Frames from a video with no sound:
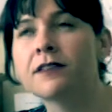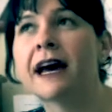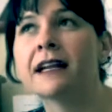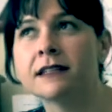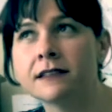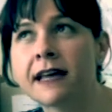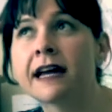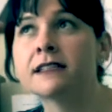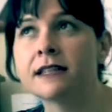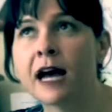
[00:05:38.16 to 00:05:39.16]
that is
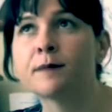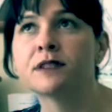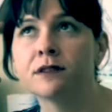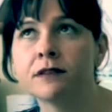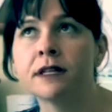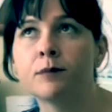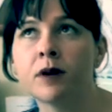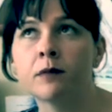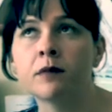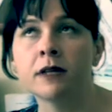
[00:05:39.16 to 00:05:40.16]
that is absolutely
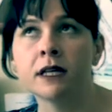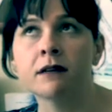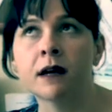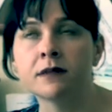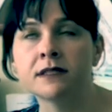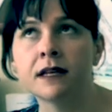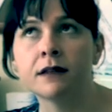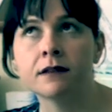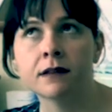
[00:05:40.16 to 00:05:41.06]
probably, I would say,